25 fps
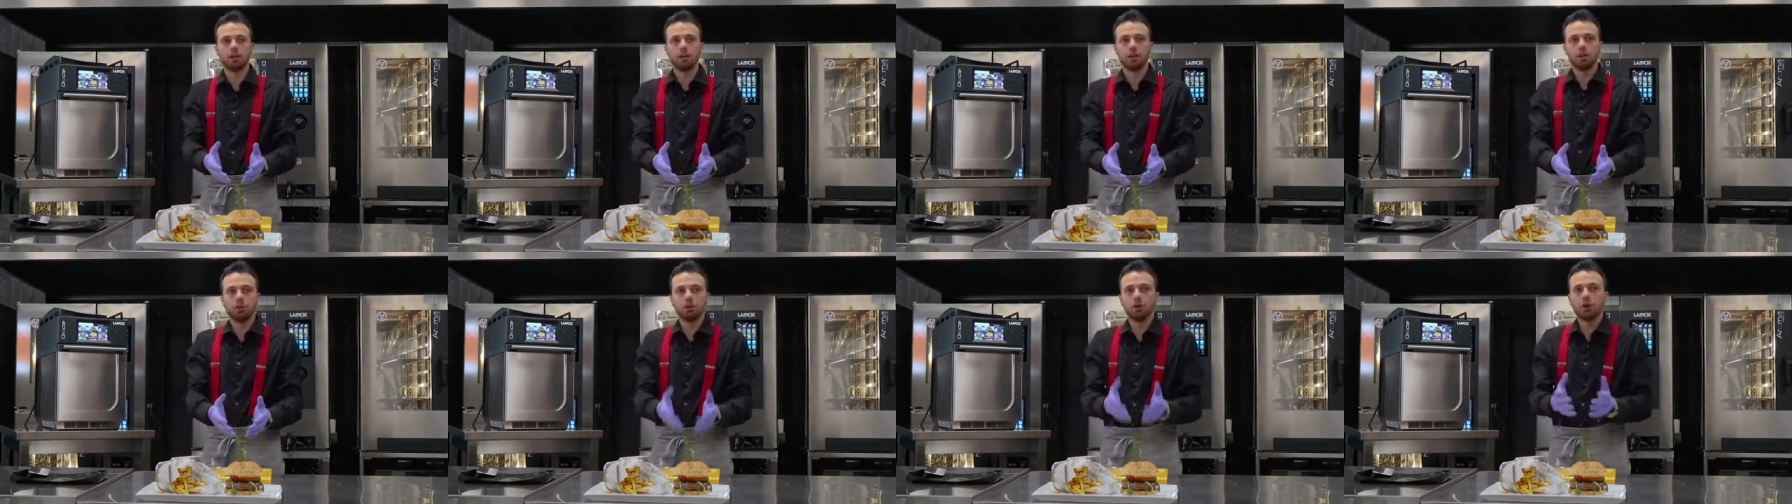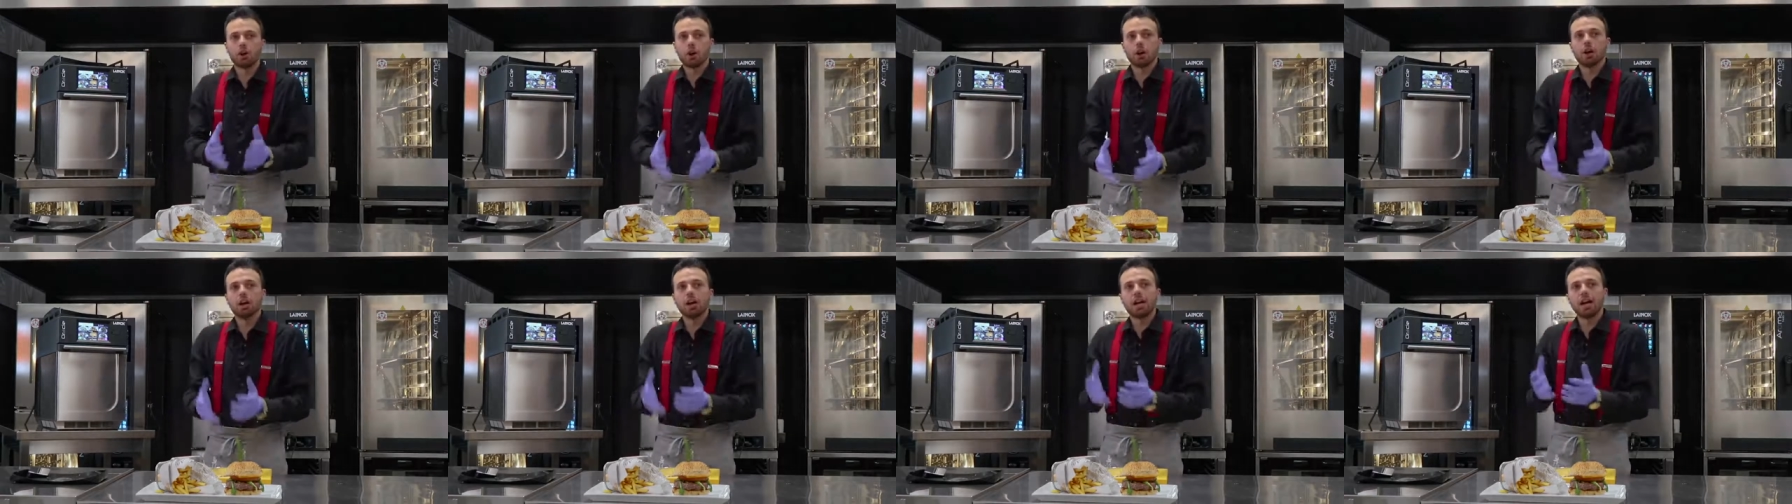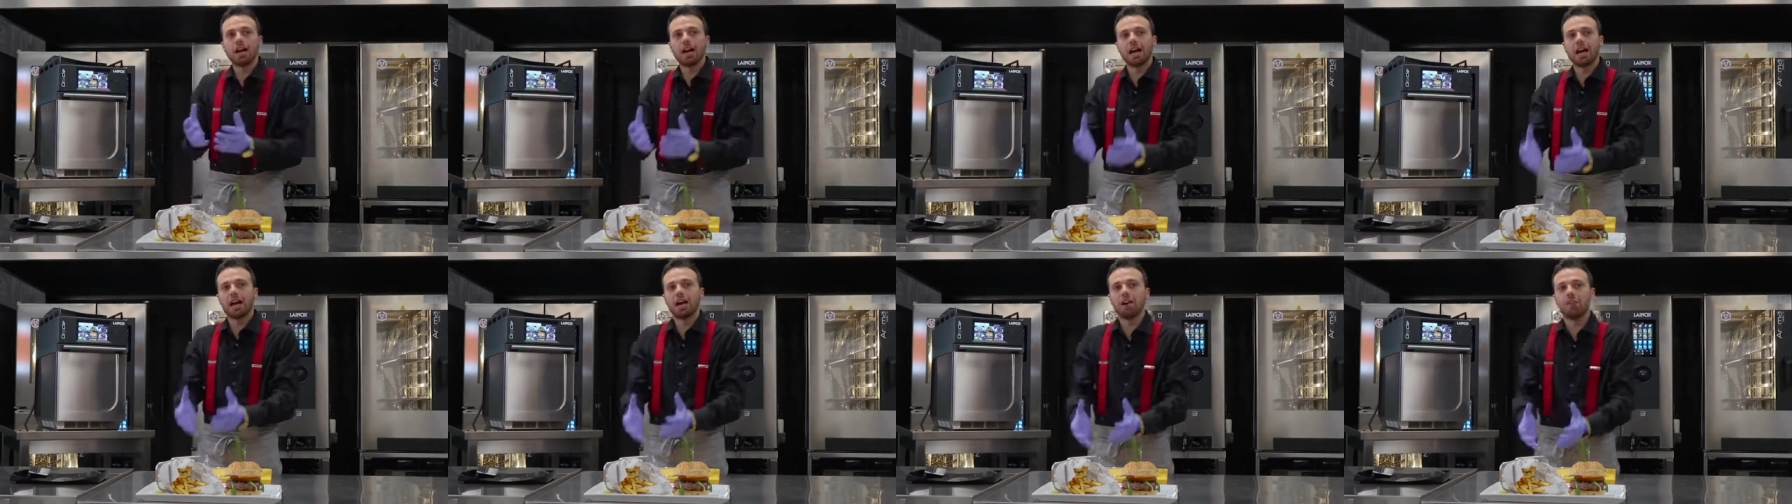You're not going to
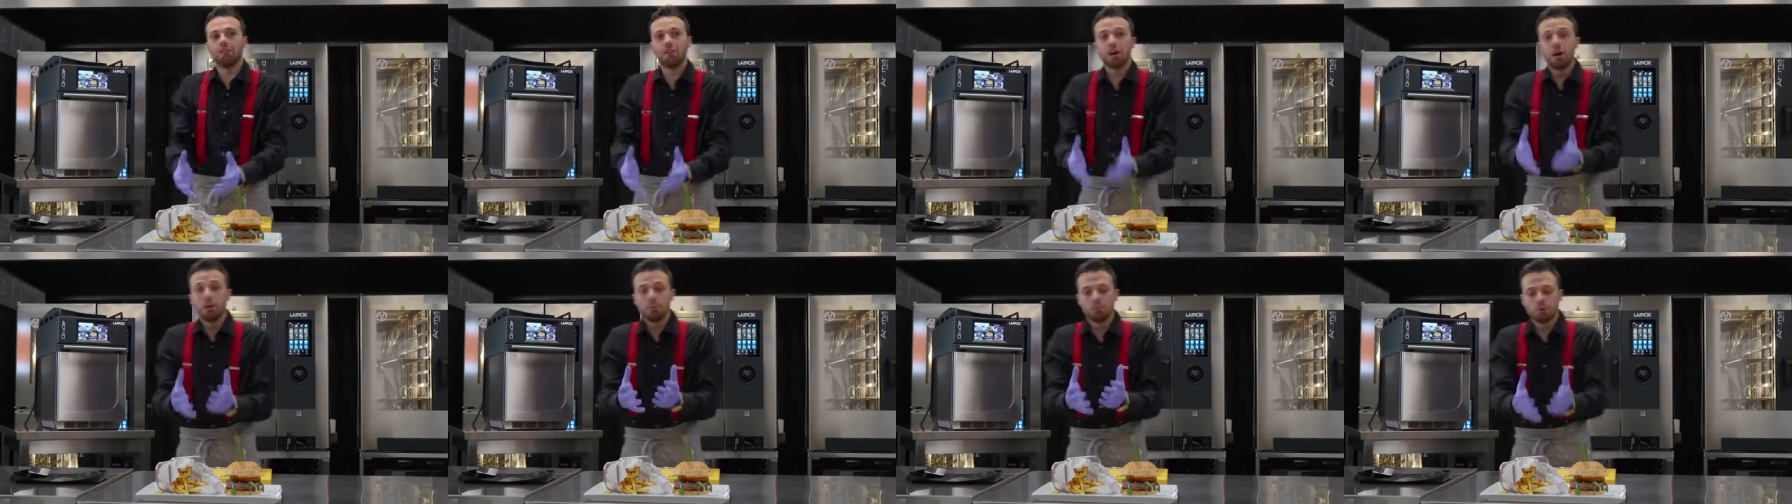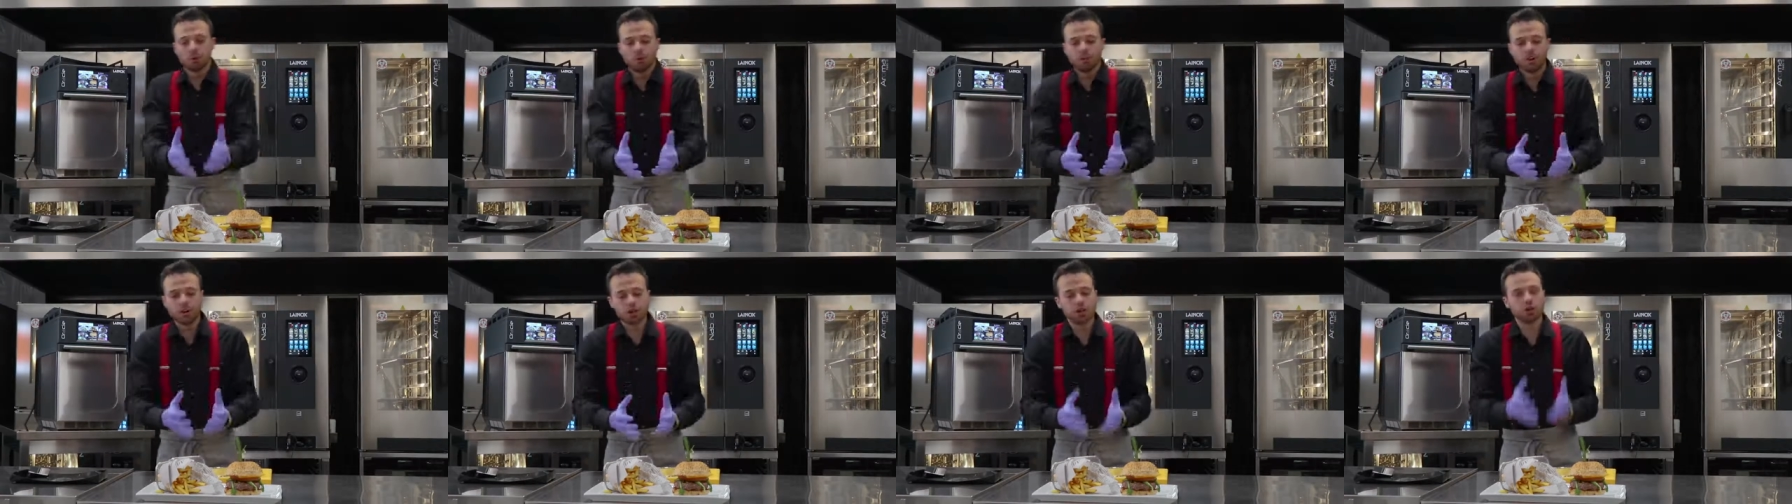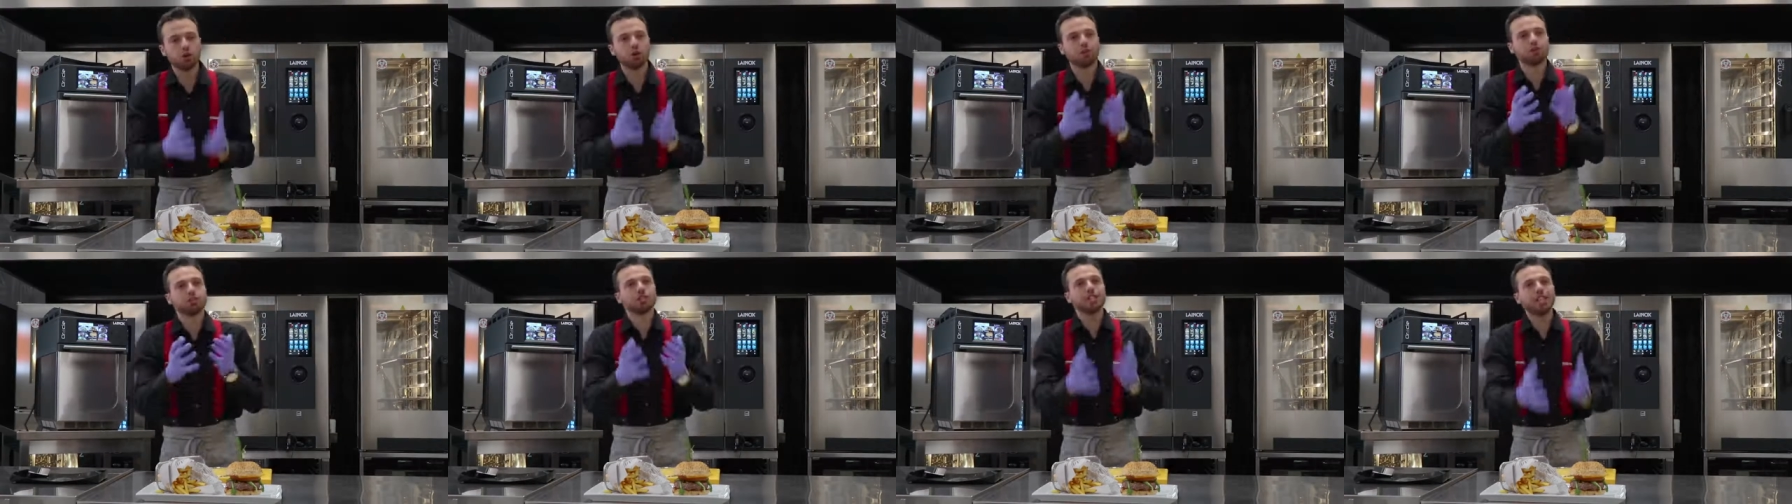have
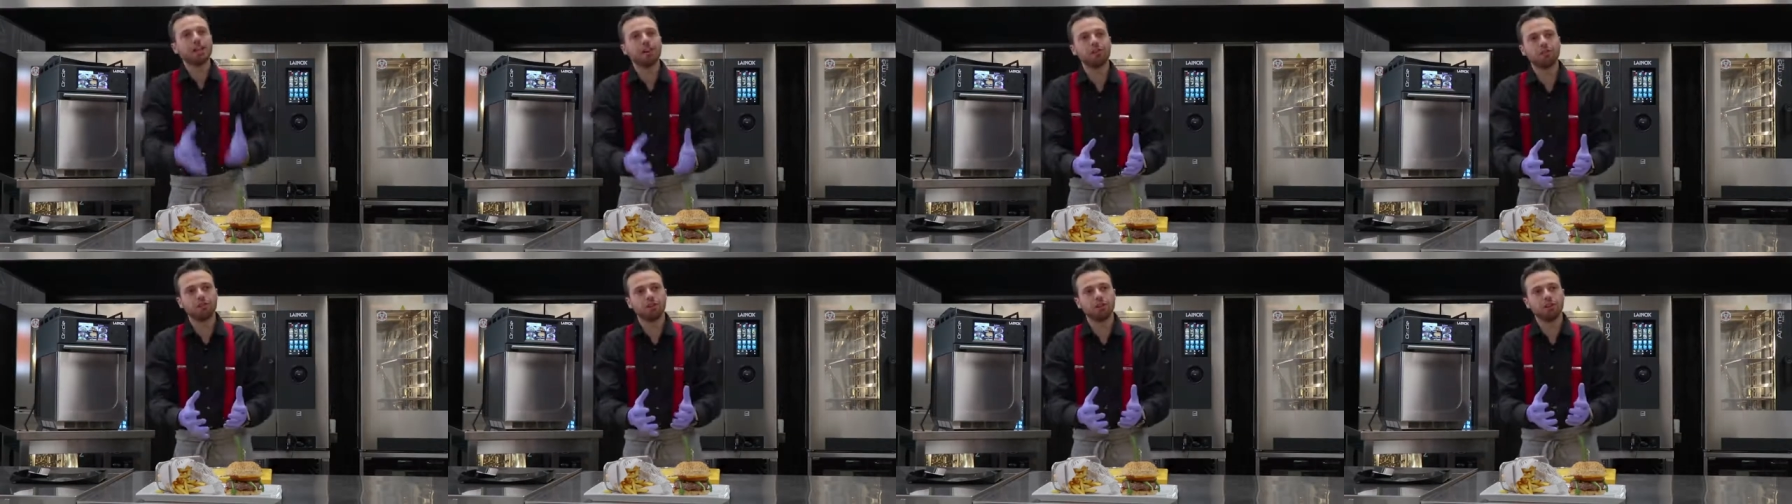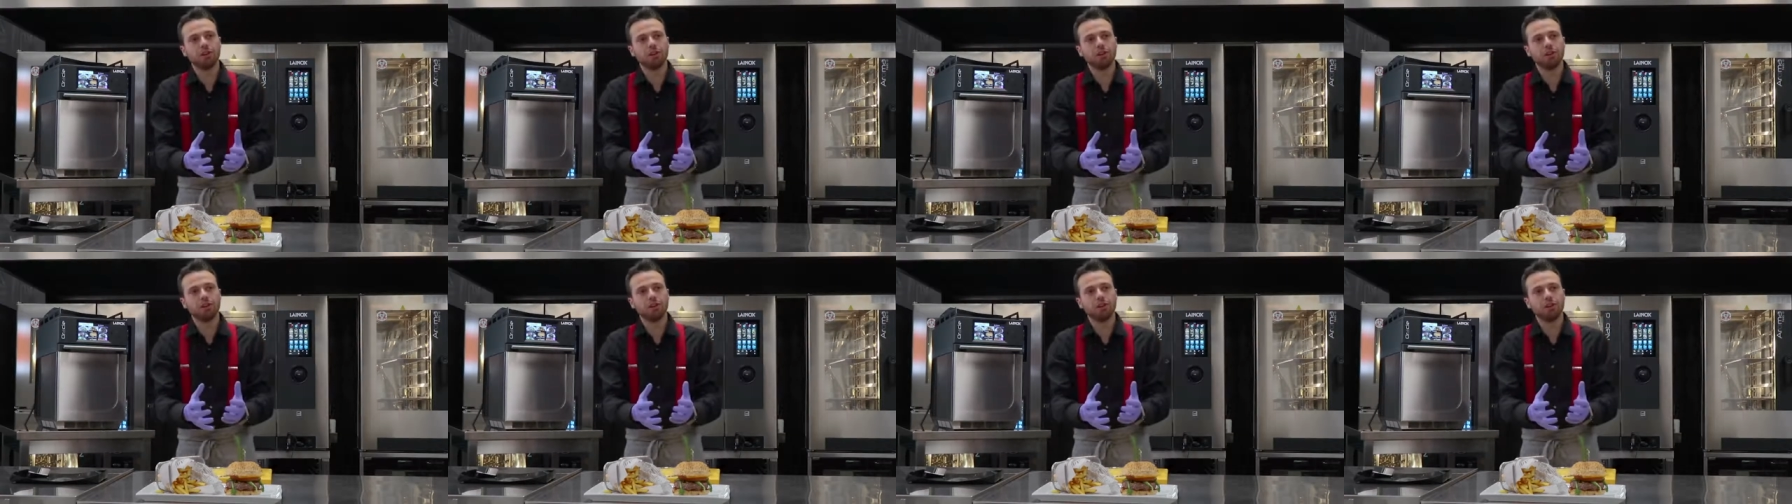professional staff